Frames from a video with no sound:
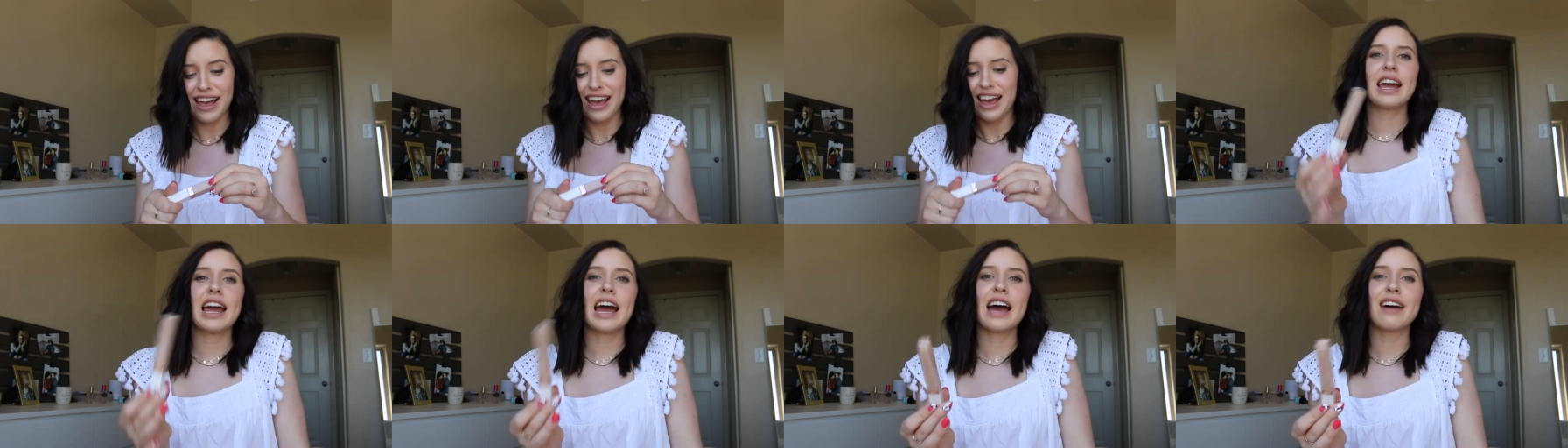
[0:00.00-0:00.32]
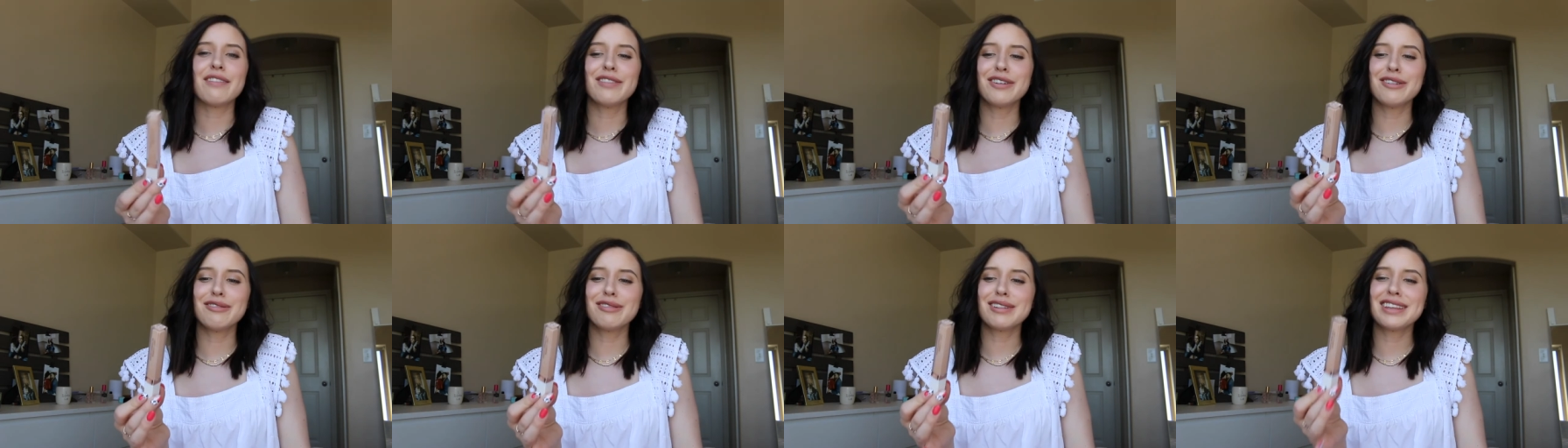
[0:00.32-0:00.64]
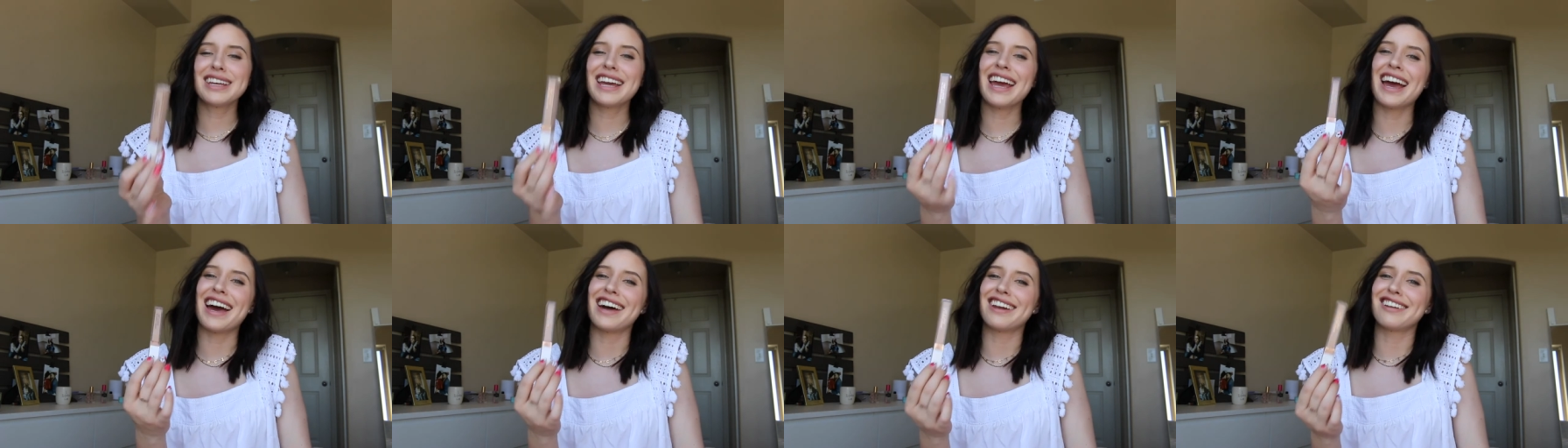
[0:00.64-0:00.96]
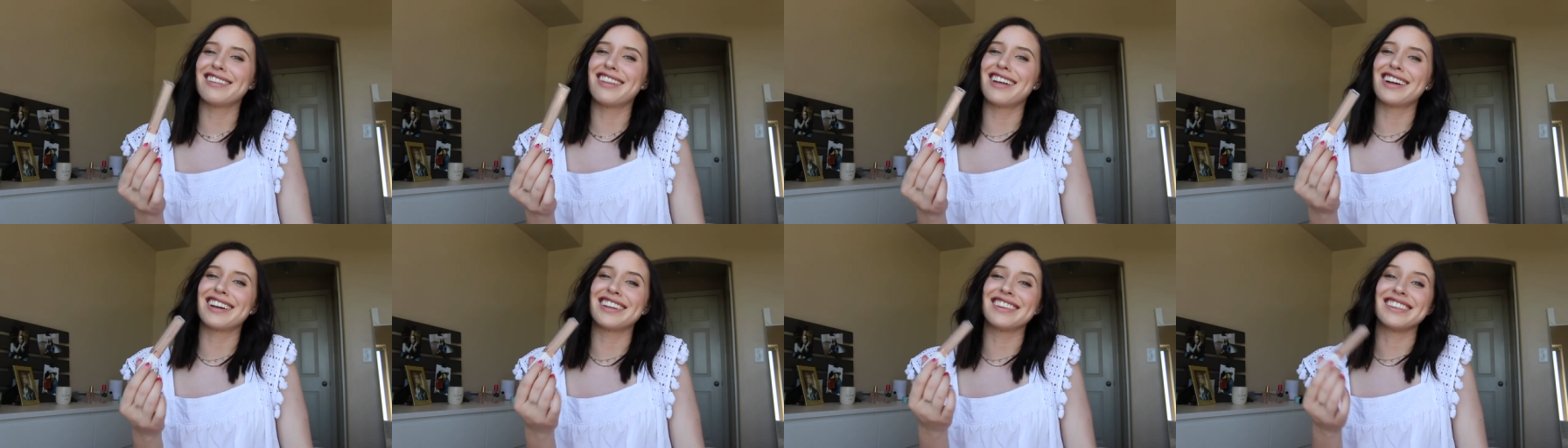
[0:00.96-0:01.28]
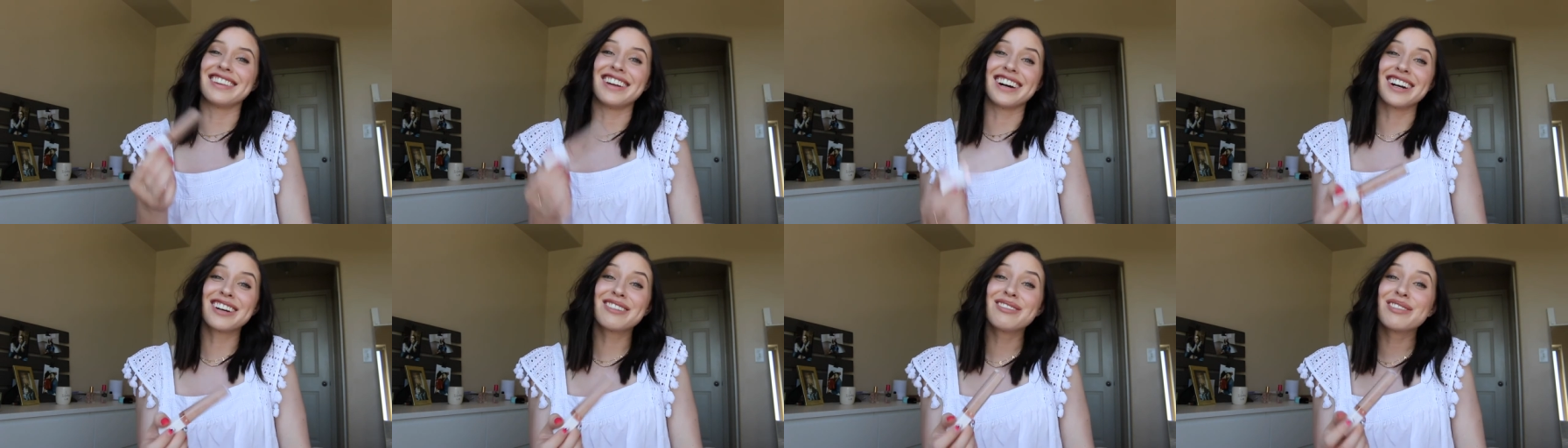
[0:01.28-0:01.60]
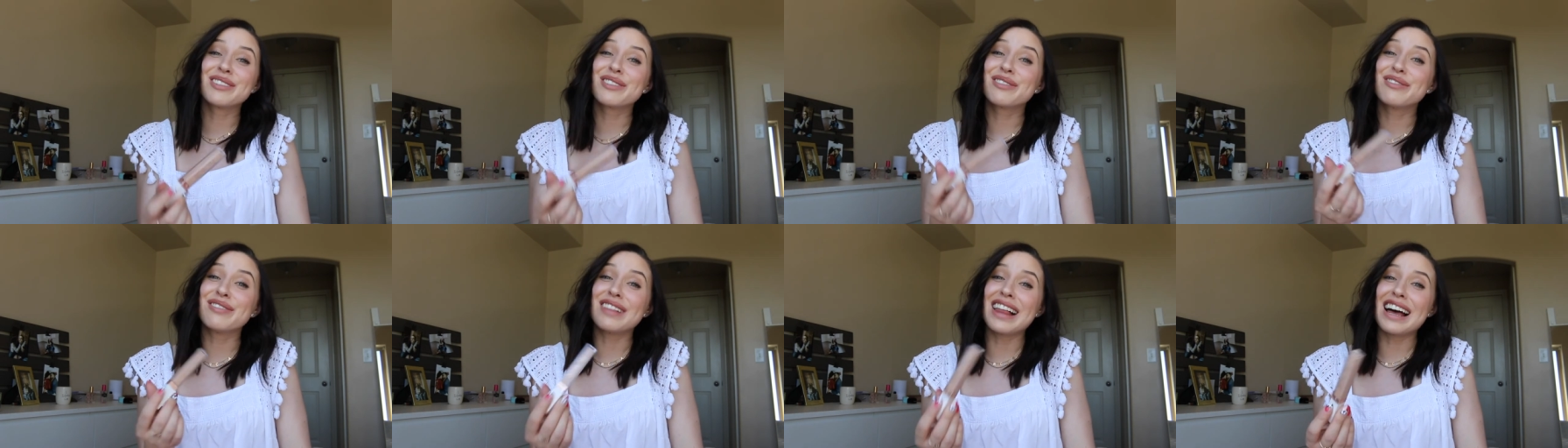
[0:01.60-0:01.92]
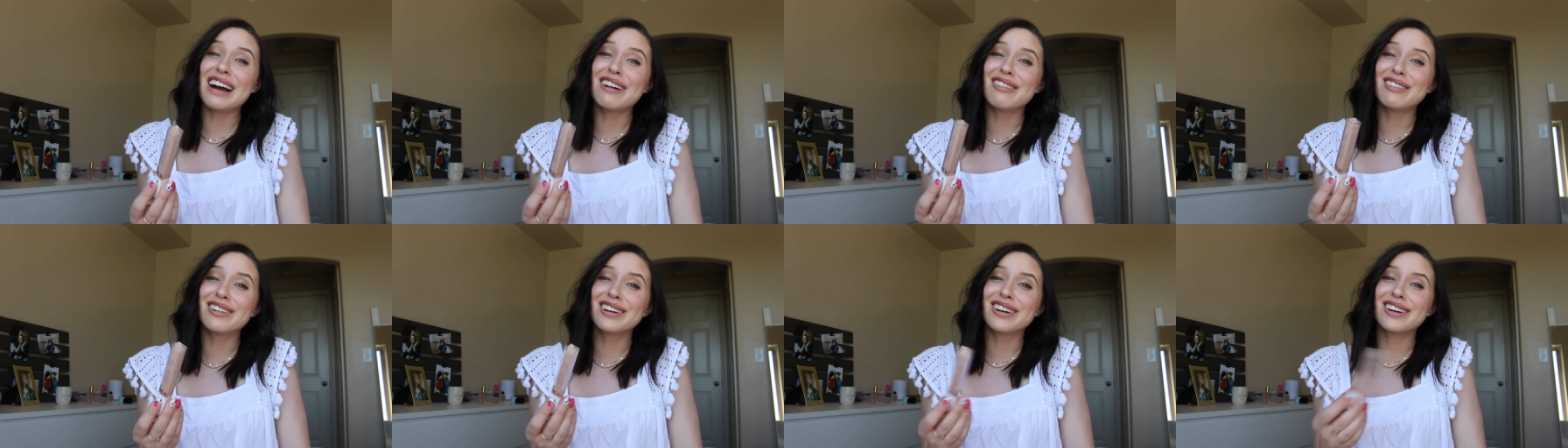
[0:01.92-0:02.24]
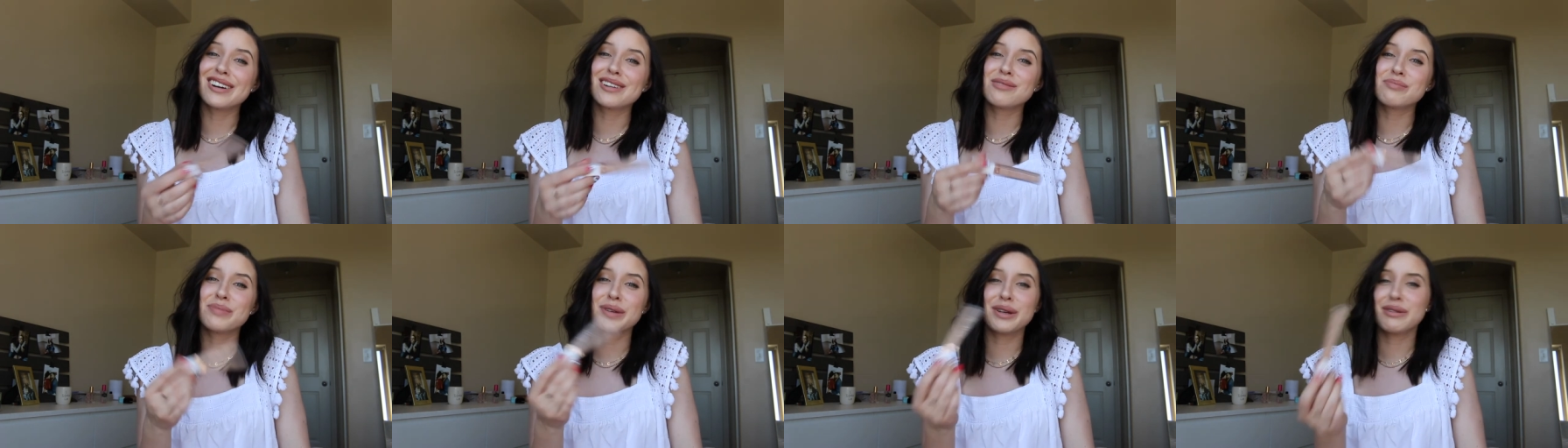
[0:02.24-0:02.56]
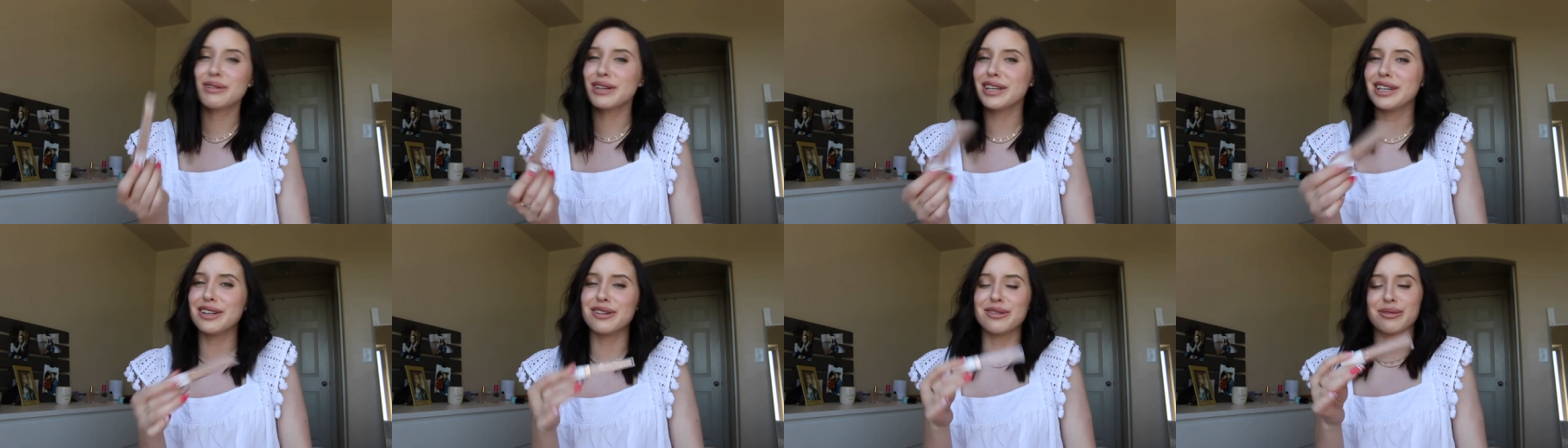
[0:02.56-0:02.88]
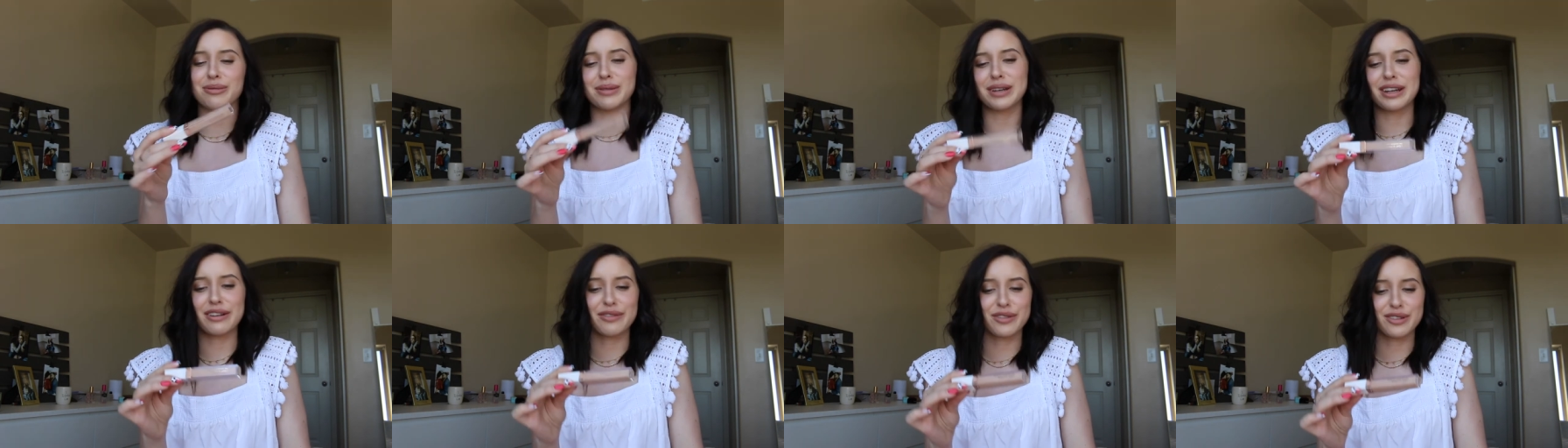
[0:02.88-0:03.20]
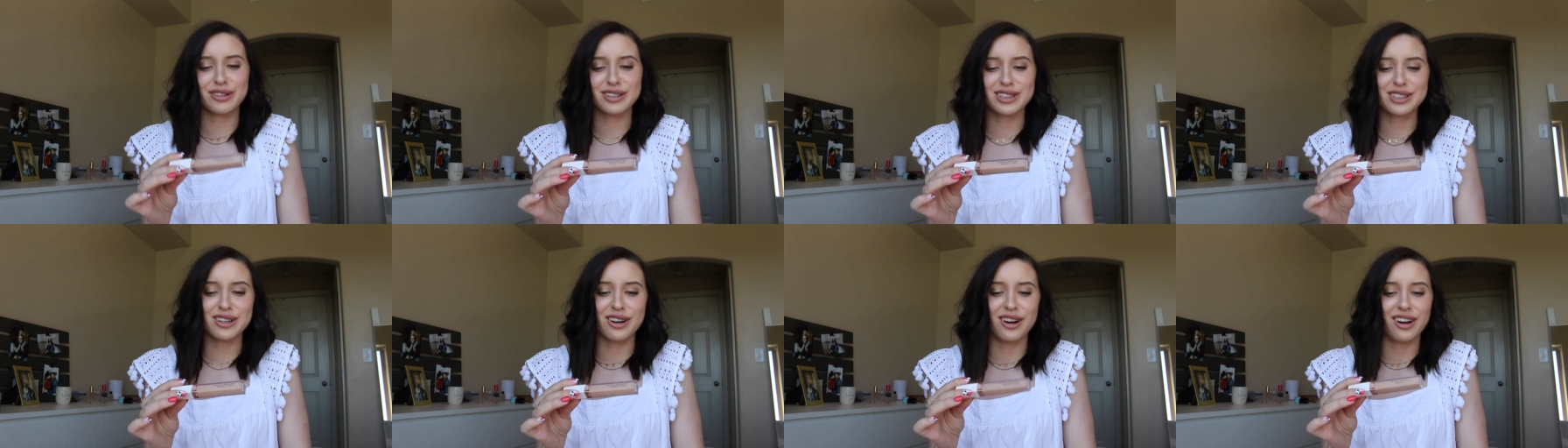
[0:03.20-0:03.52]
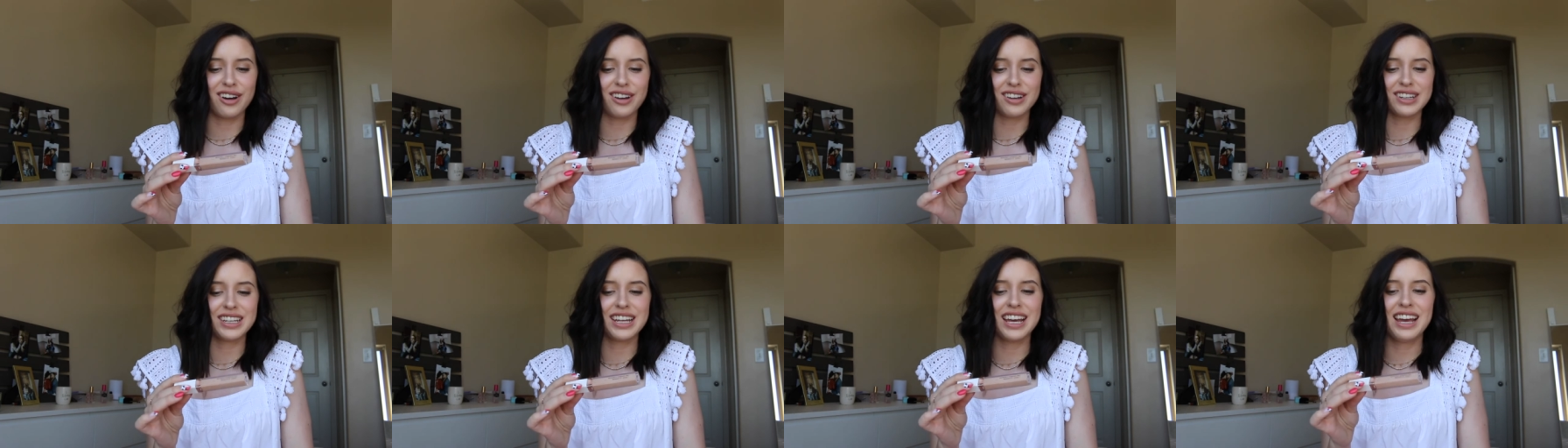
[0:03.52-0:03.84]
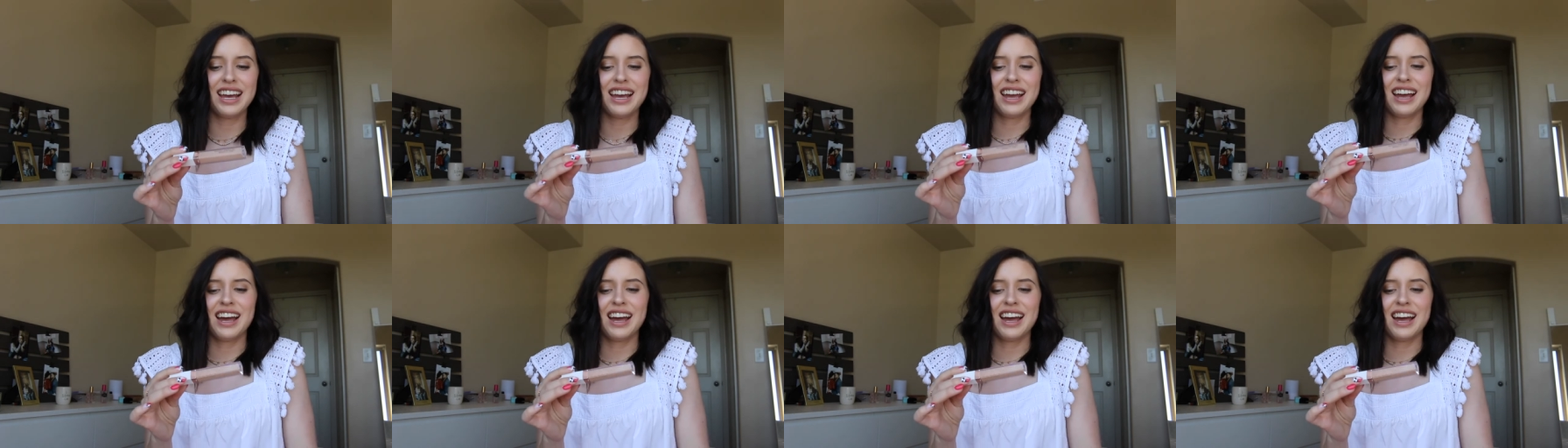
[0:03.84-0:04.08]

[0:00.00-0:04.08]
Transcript: I haven't really had a lot of luck with Flower Beauty or whatever it's called.